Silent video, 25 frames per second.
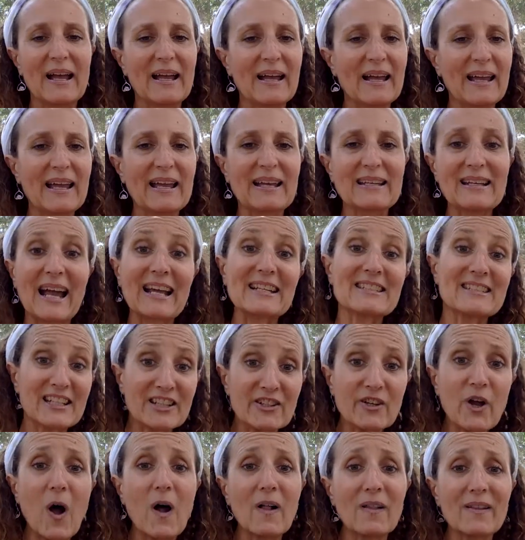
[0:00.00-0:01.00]
And I did
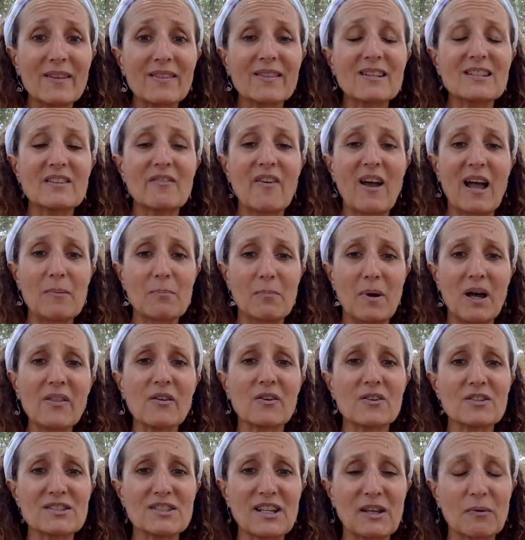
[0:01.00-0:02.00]
call in the Divine
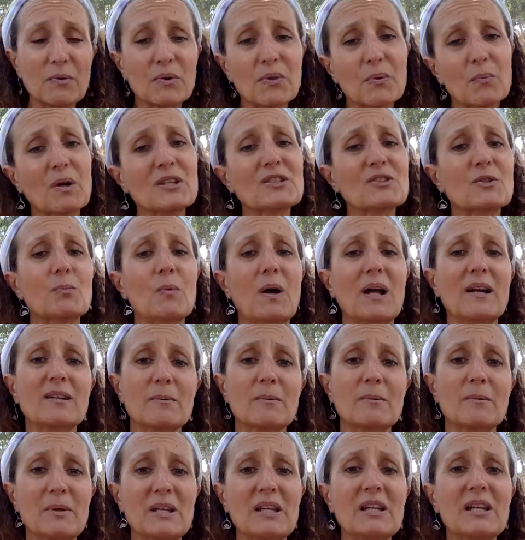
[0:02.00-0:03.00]
Mothers. They were the ones who wanted to
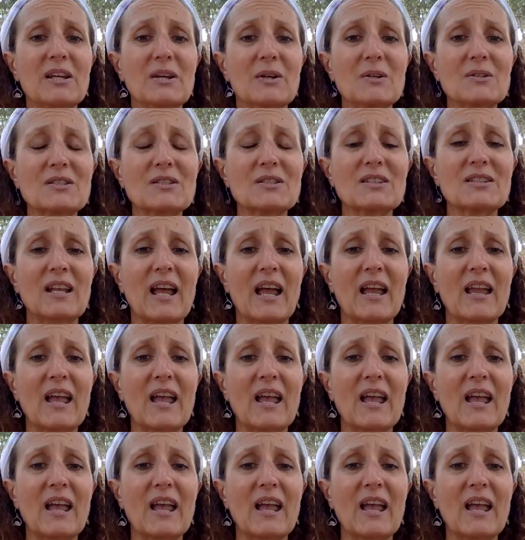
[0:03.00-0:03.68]
be here today.